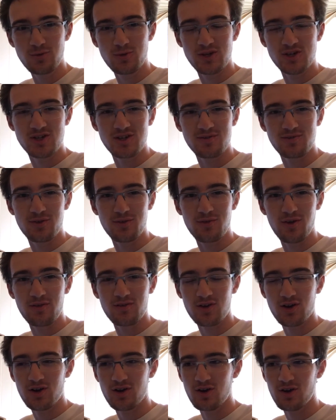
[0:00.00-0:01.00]
which if you've
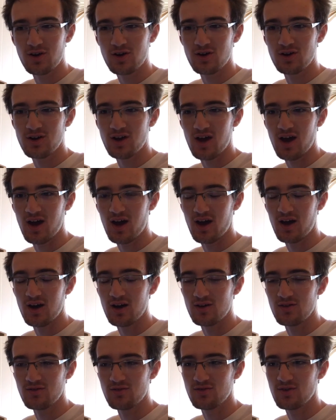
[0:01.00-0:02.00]
ever heard
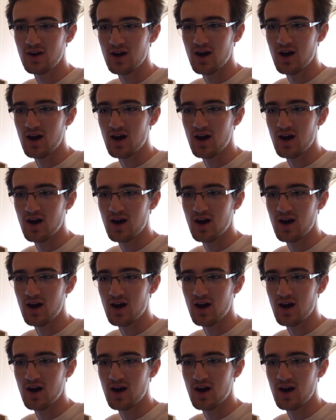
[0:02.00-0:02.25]
of